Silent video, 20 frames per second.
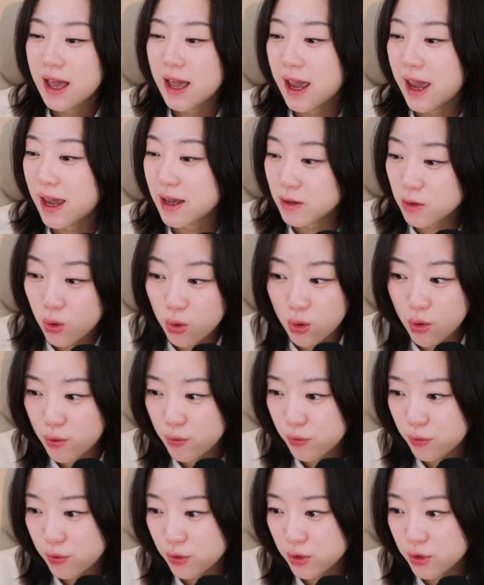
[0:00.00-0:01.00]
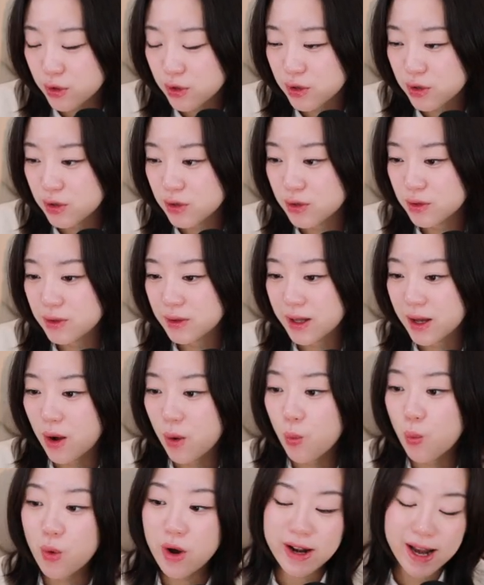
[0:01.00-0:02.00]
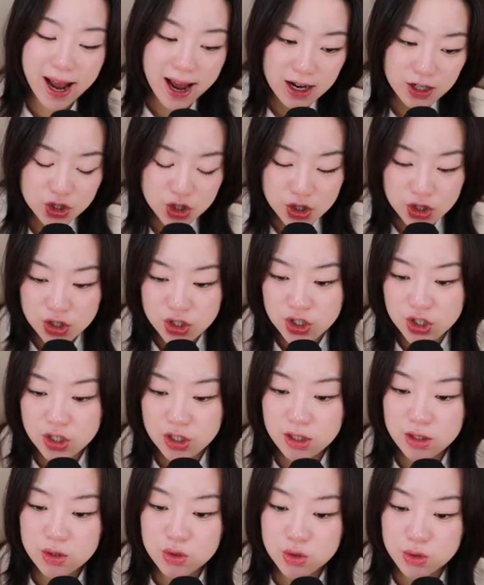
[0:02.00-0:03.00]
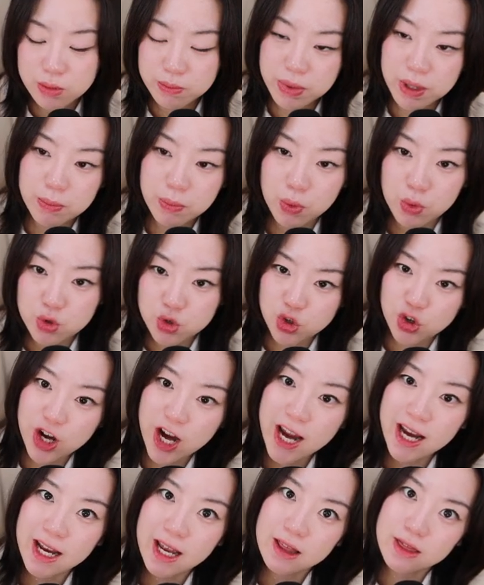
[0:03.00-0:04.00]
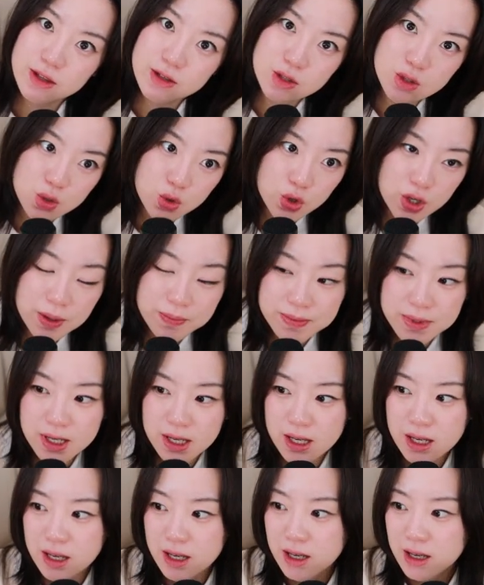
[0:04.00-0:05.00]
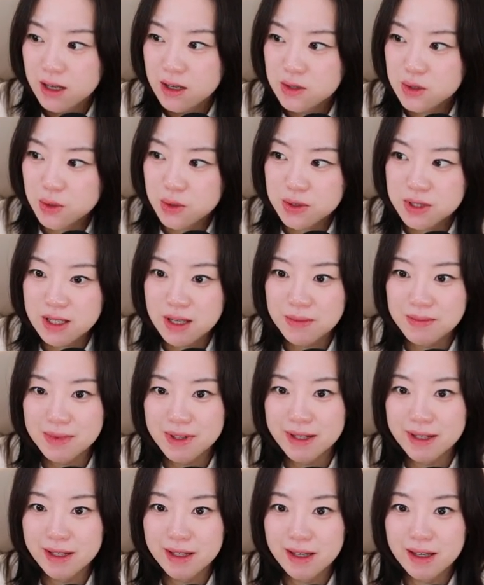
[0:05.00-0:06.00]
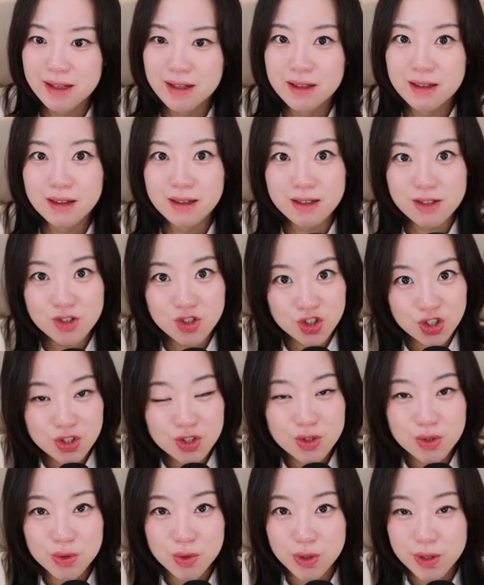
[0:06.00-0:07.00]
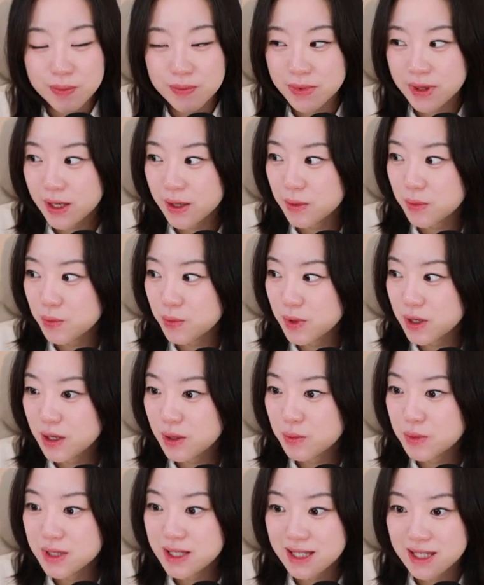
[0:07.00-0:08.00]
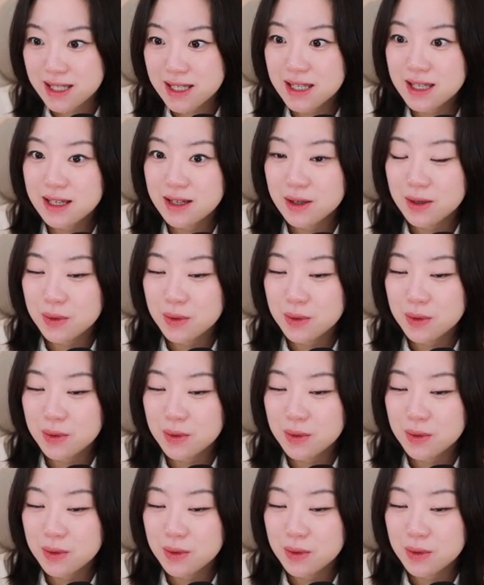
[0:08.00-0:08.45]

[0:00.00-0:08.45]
and hopeful, what action she should be portraying in the script. So seemed like a legit script that we would see